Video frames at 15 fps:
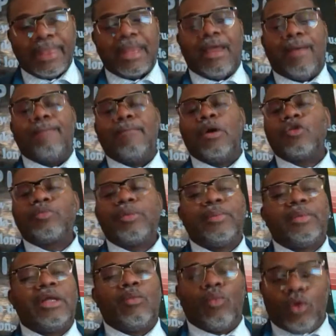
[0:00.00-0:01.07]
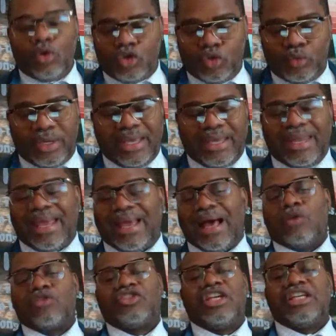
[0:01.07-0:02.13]
And most people didn't want you in their
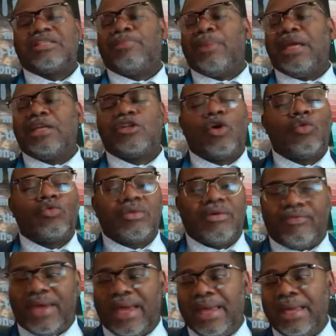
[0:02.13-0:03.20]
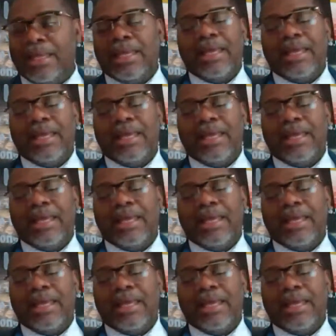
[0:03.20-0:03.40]
house just based on the fact